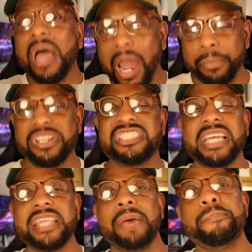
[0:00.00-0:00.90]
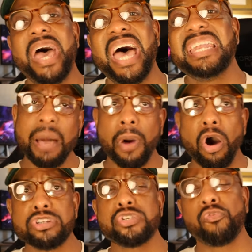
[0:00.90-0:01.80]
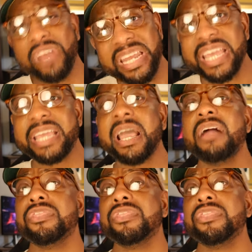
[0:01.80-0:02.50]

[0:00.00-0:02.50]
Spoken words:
I appreciate that, Matt. I'm also reading